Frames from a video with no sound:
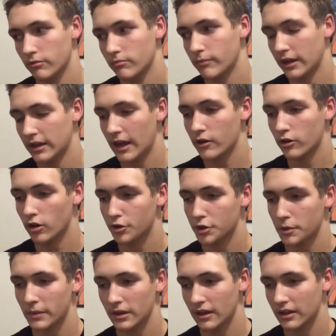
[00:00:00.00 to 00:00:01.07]
my counter
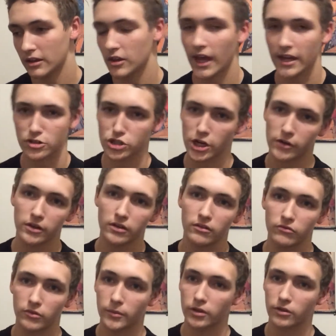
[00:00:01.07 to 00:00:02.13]
argument. Like you got Jerry
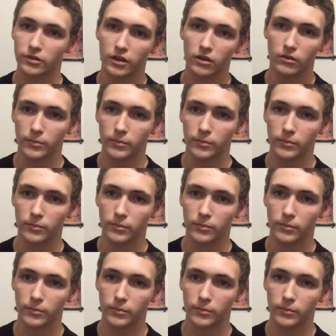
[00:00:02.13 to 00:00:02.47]
from Undertale.